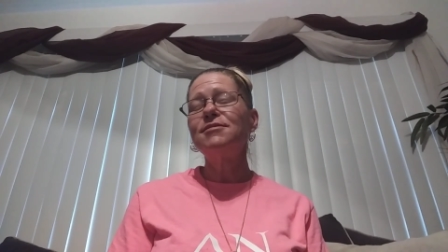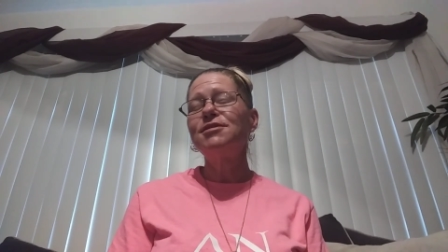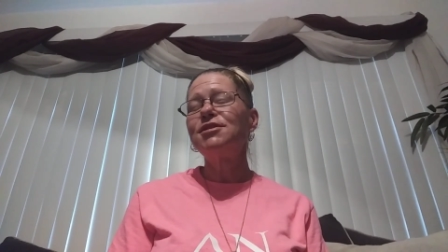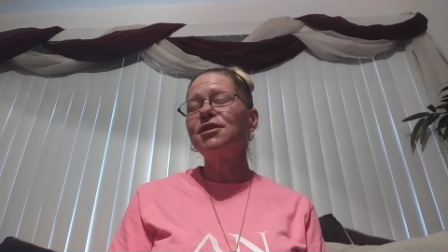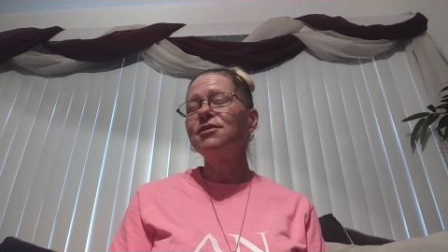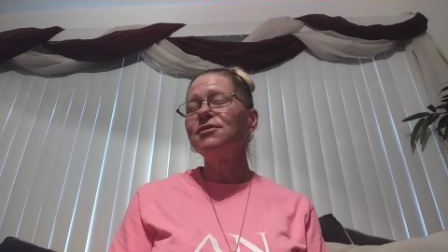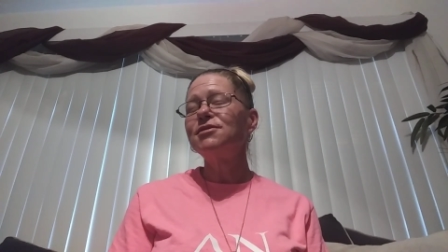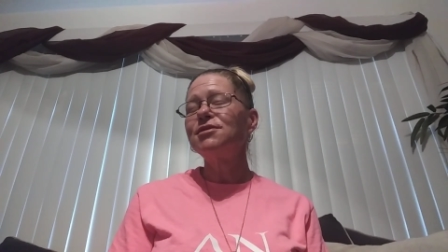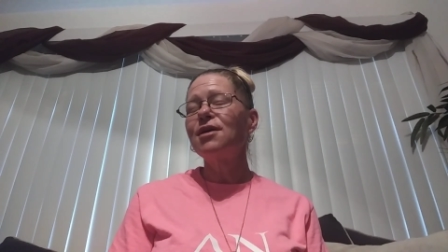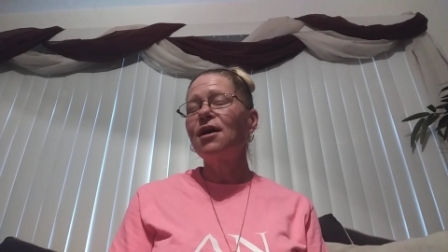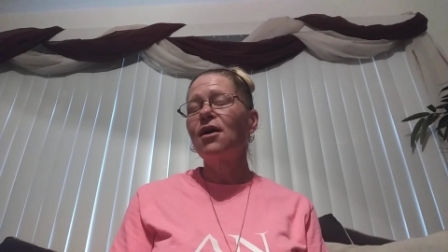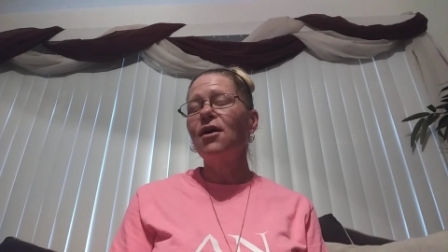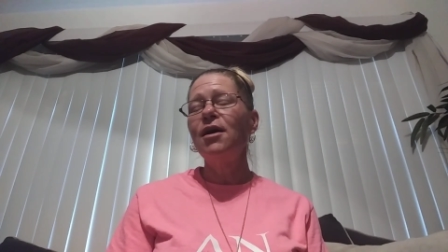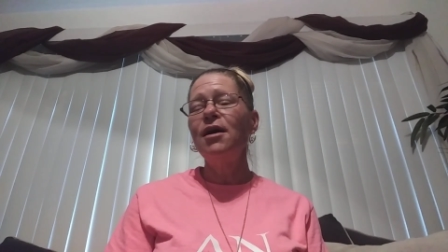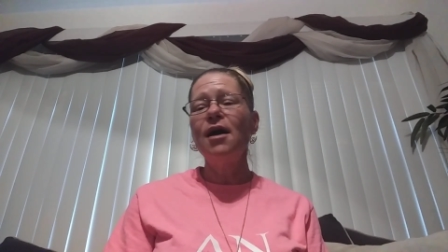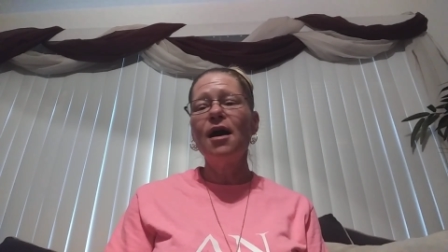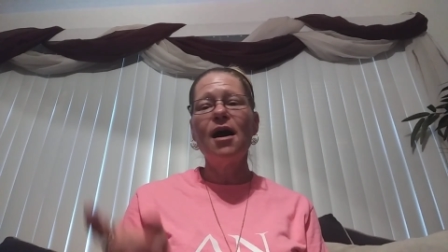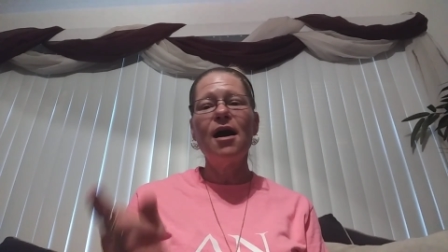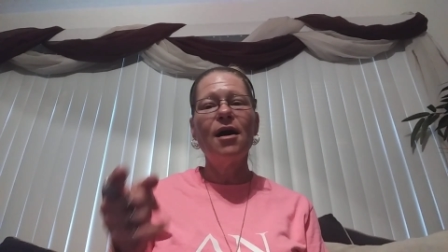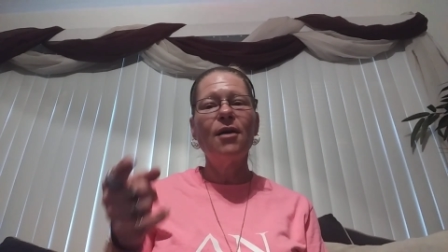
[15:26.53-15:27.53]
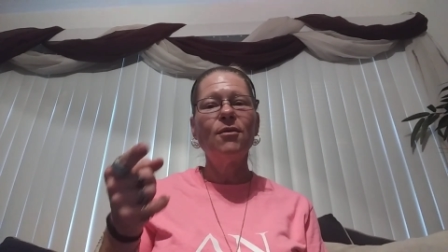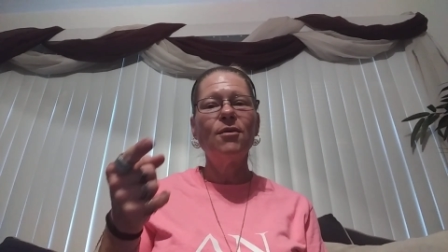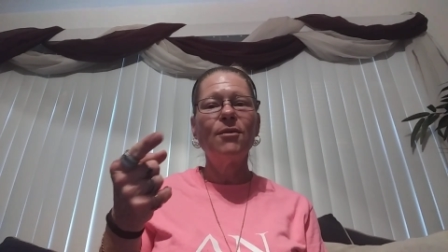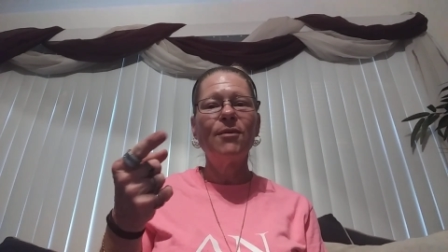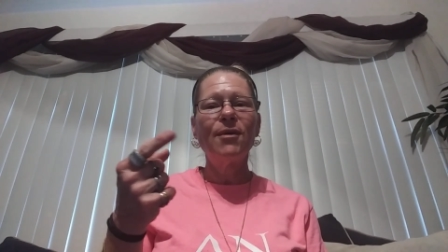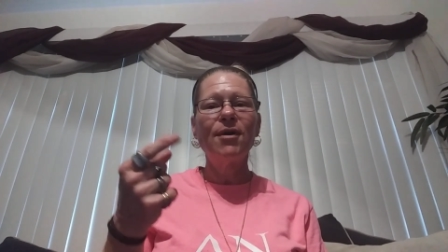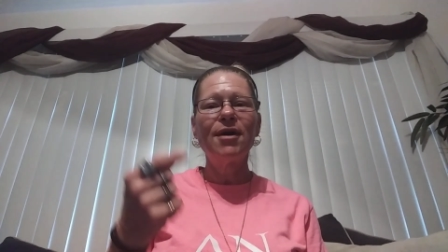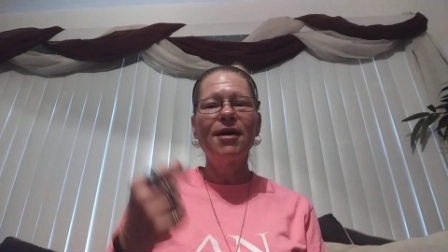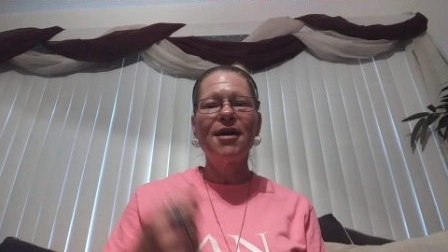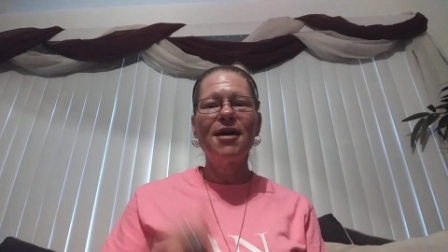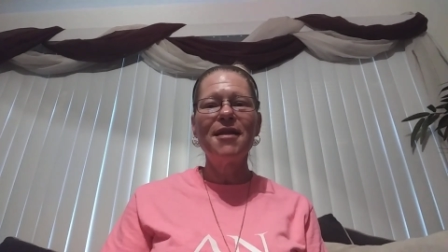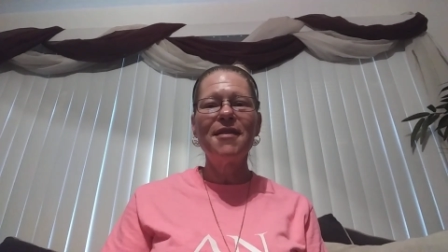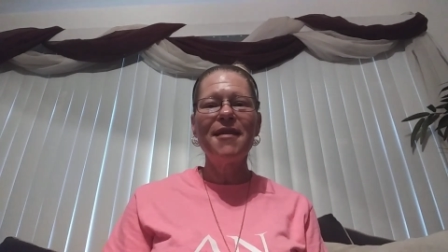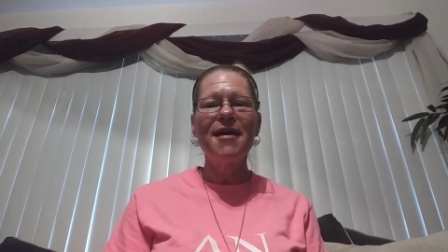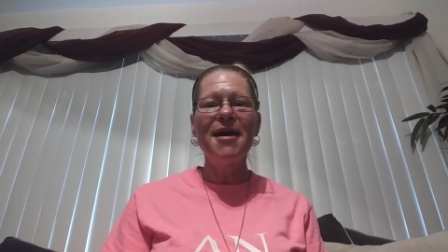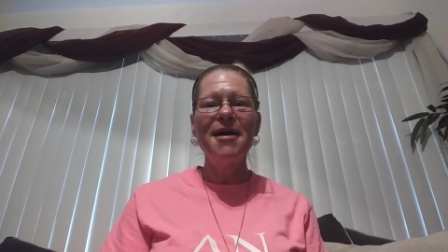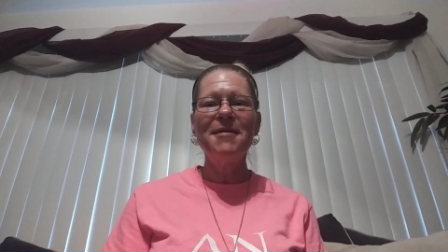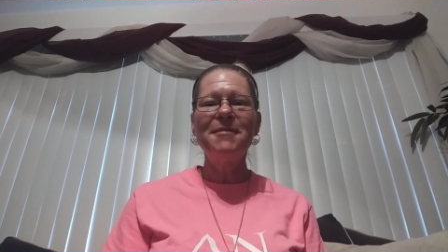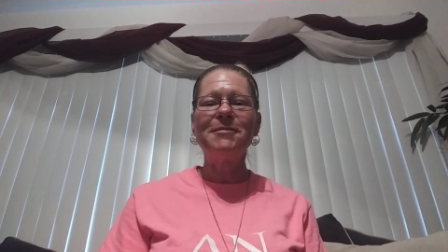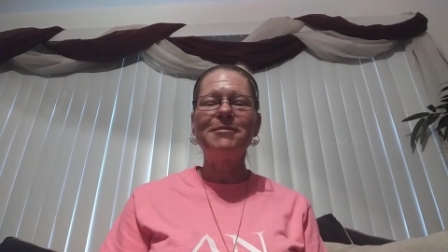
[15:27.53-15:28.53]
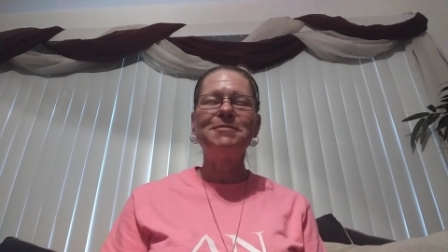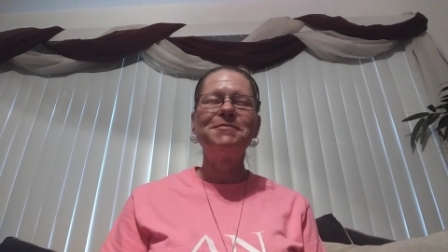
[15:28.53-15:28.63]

so sorry. I will work on that.